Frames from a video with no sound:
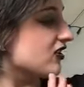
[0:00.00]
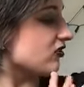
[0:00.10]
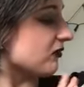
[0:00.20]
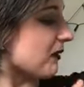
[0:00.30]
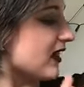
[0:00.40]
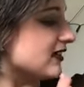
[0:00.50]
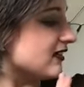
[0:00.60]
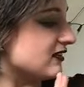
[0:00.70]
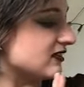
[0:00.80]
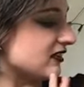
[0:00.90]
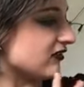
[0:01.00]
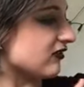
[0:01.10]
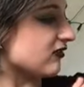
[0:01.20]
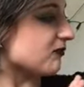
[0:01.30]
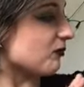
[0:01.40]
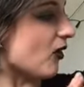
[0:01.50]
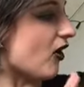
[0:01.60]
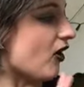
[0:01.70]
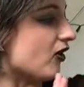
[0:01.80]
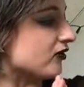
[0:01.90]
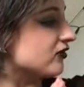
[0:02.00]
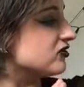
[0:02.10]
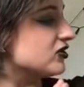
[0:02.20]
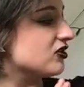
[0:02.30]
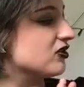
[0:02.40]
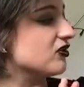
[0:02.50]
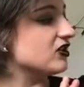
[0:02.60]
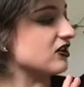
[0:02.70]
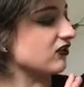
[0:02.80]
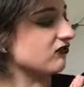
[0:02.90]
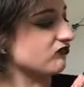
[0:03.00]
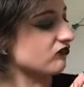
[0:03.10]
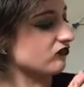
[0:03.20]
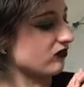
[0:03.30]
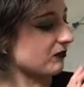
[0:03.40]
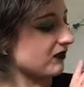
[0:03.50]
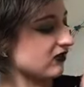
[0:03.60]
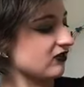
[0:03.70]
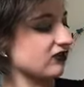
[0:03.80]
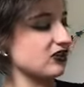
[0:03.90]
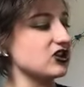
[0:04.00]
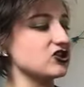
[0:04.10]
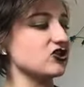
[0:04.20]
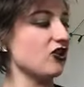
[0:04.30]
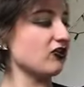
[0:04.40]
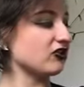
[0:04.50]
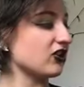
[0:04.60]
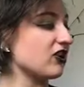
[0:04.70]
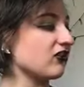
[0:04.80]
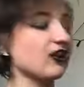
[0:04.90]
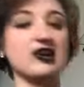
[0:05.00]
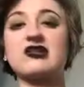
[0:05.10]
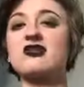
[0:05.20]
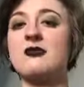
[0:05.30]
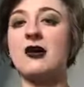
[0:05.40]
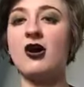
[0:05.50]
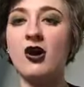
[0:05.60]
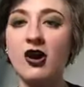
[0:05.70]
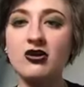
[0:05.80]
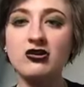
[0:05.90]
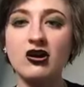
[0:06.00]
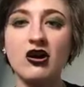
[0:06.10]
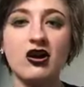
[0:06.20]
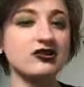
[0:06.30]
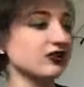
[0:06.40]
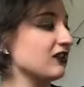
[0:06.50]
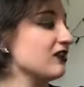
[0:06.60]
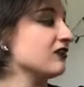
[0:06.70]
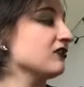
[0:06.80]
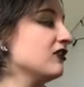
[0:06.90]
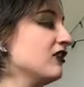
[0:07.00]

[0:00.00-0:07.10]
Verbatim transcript: The painting is spot on, you know, it represents each holiday. It's like it's got my home garden